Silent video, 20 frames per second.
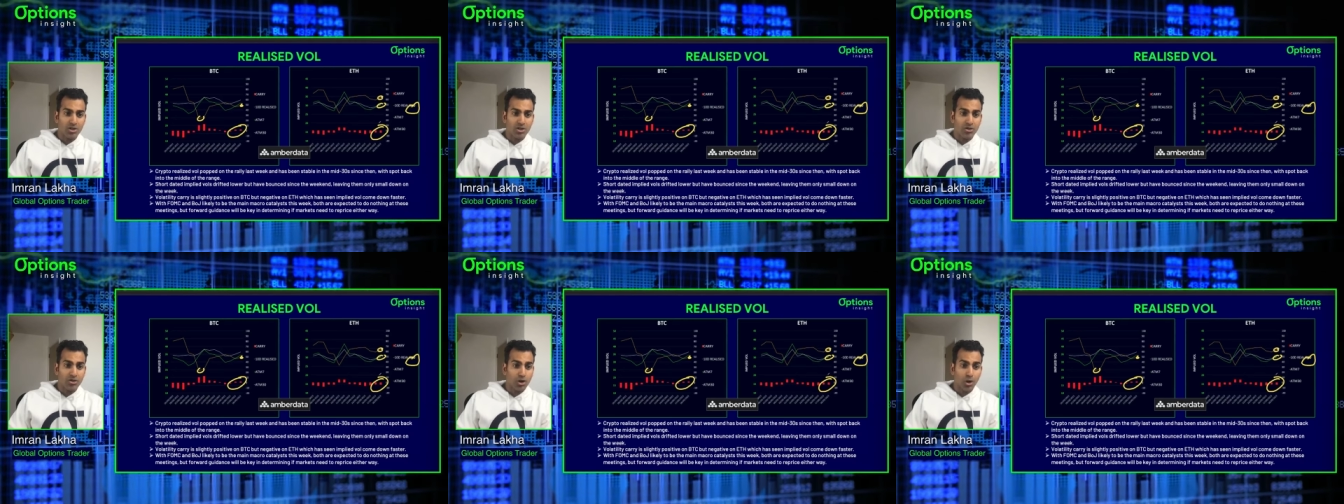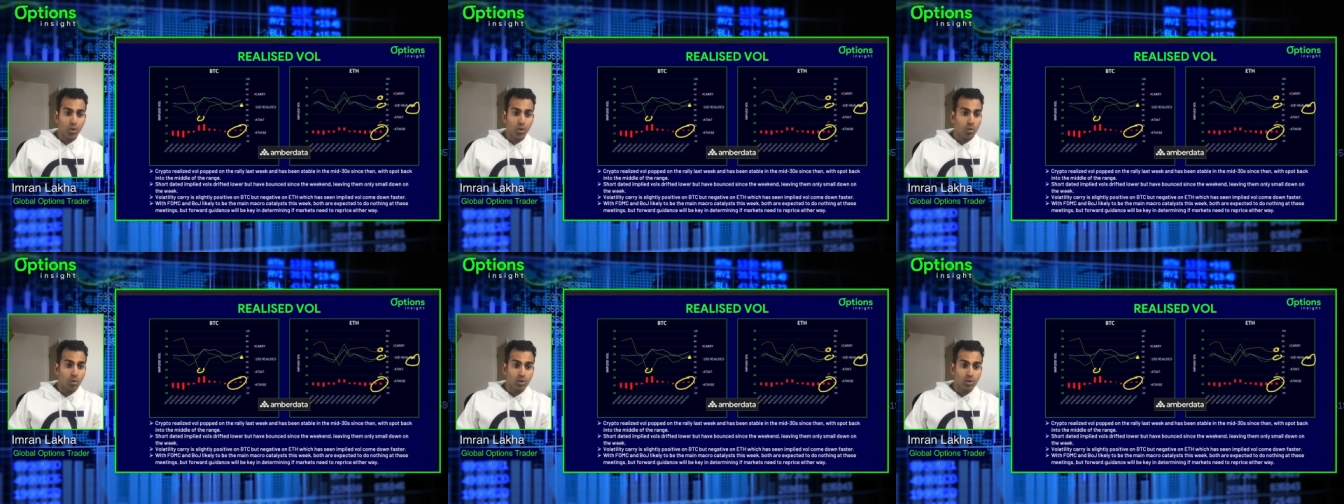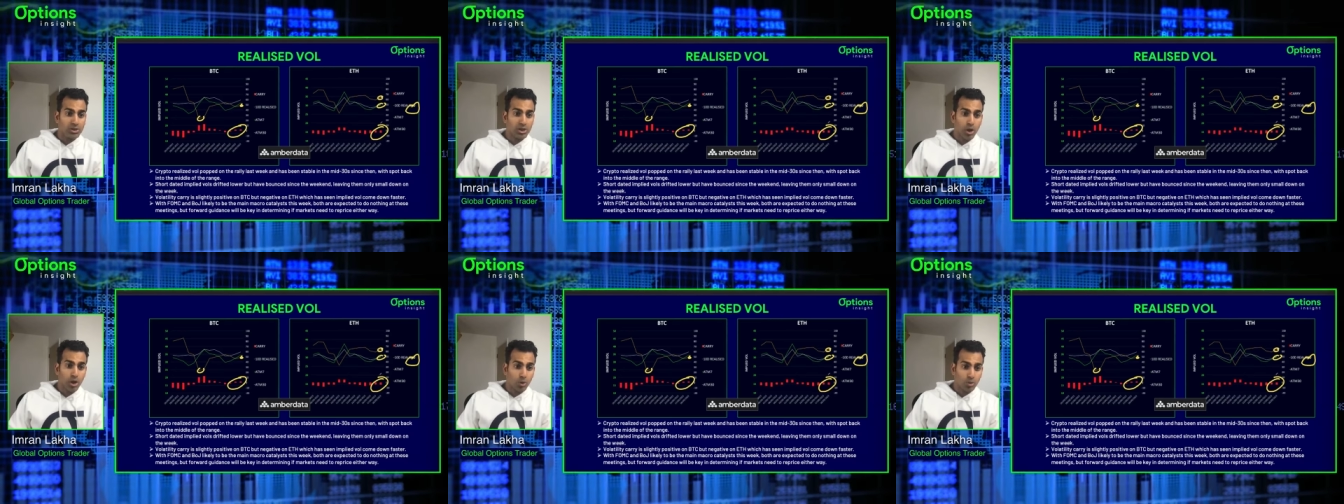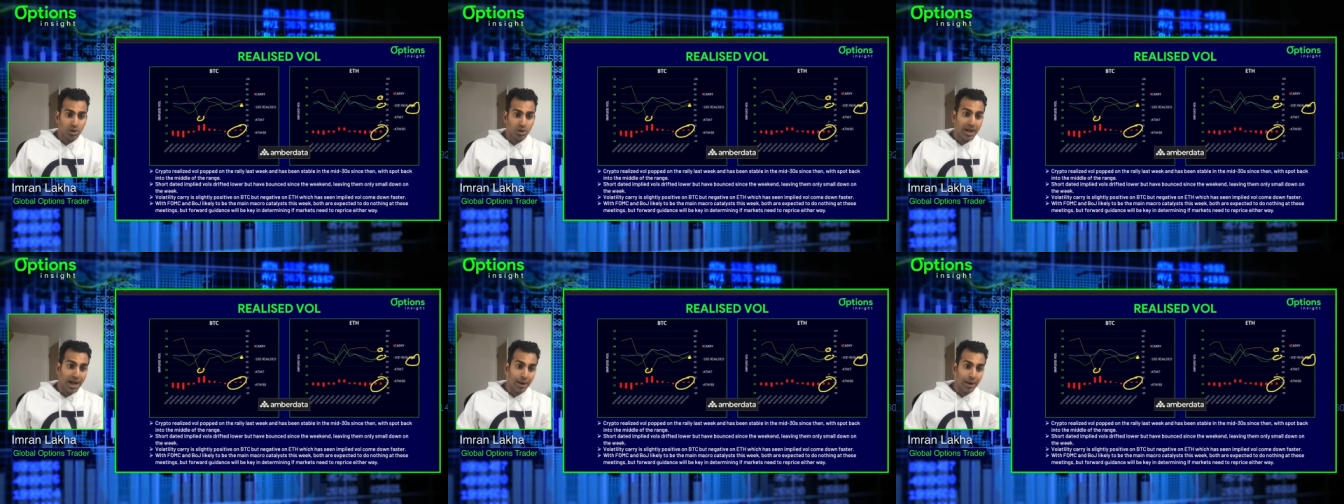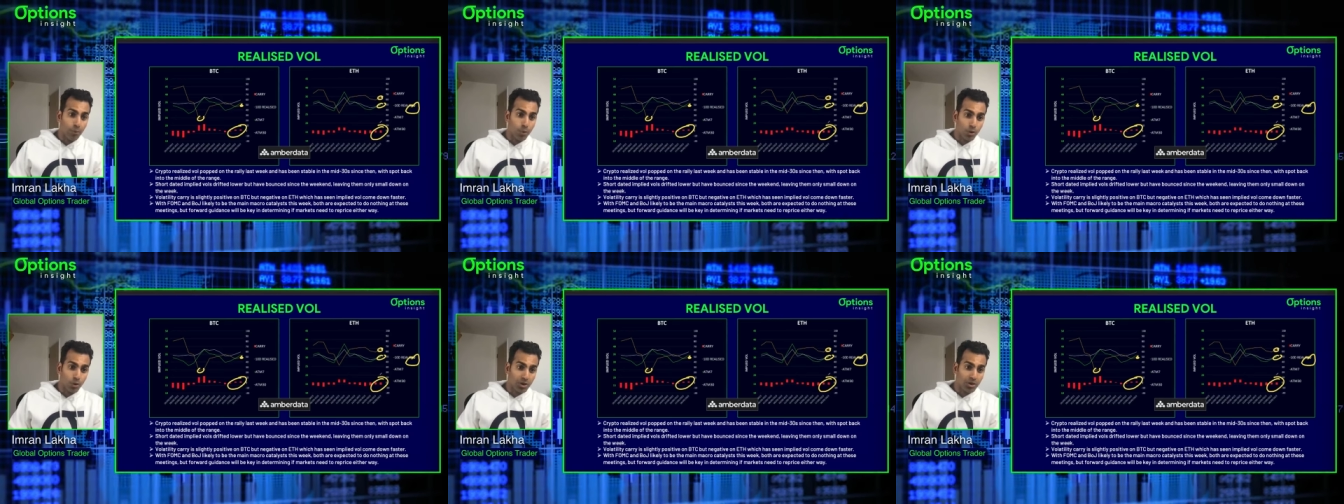no one wants to hold the
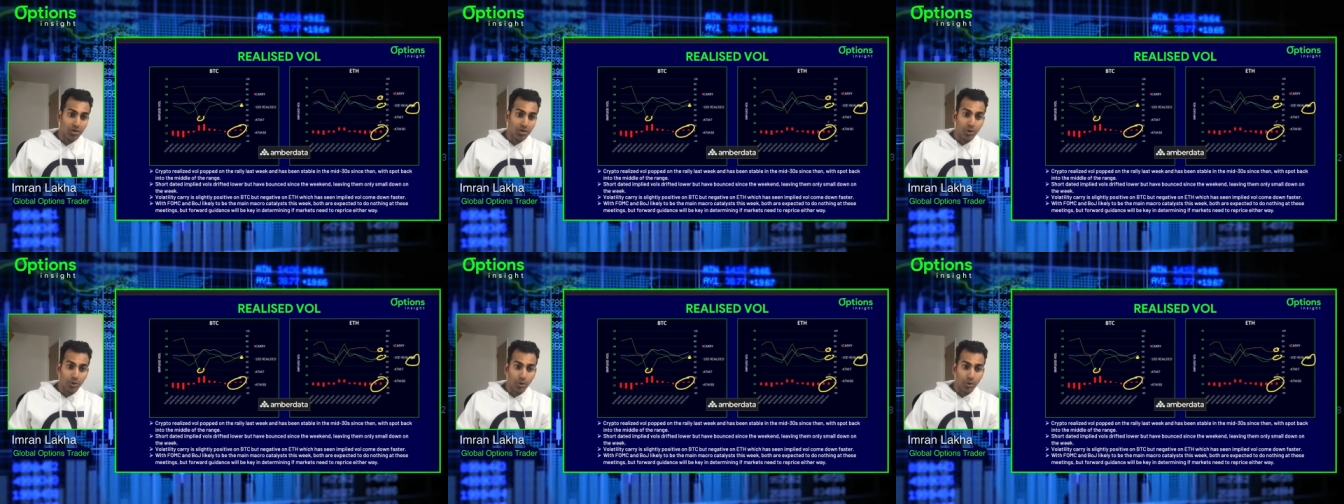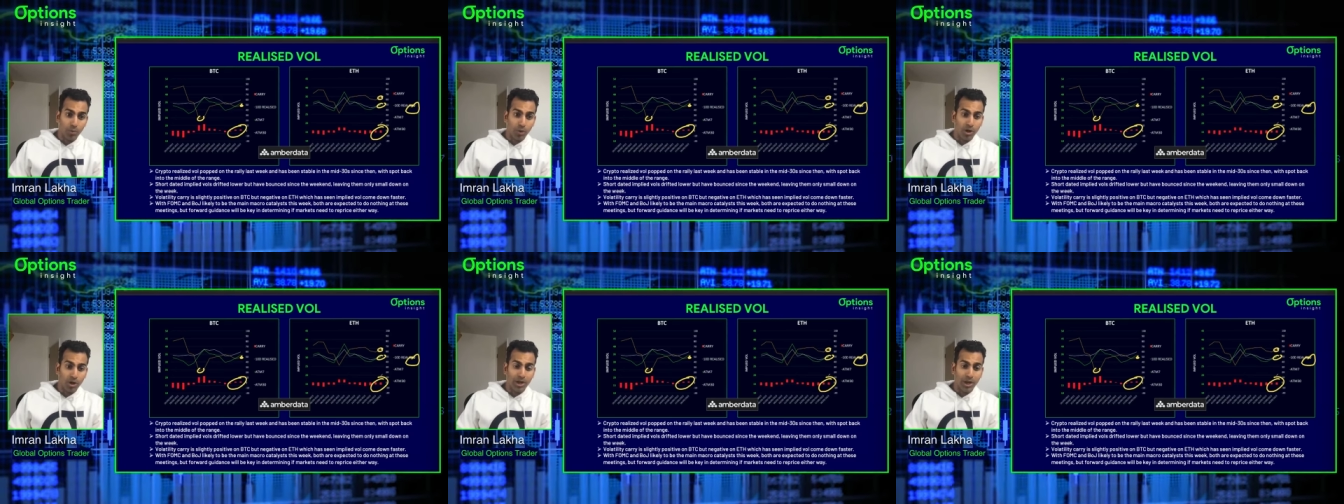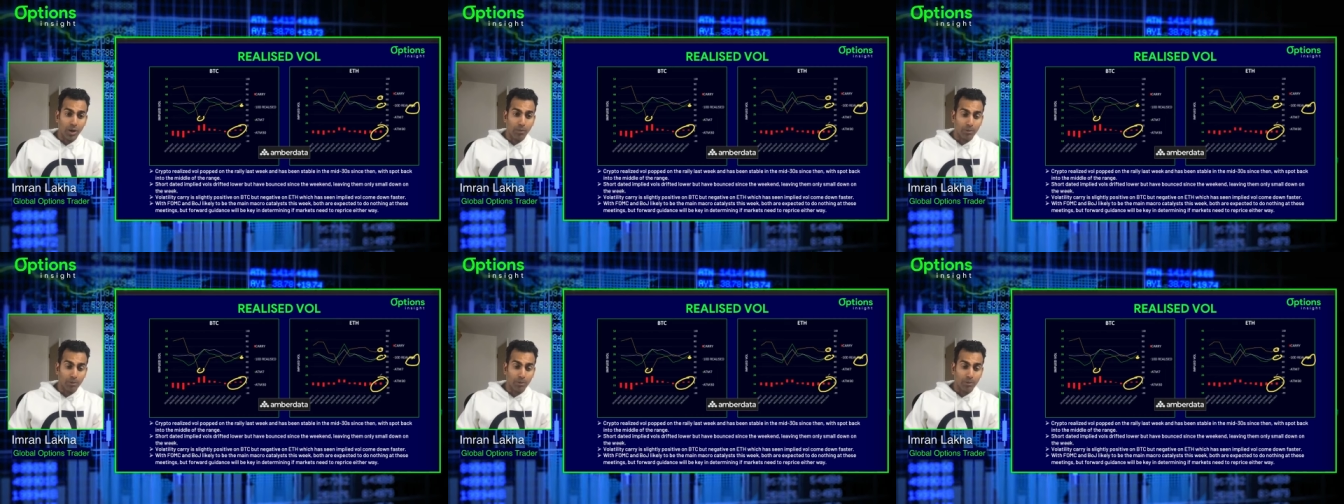Gamma on Ethereum right now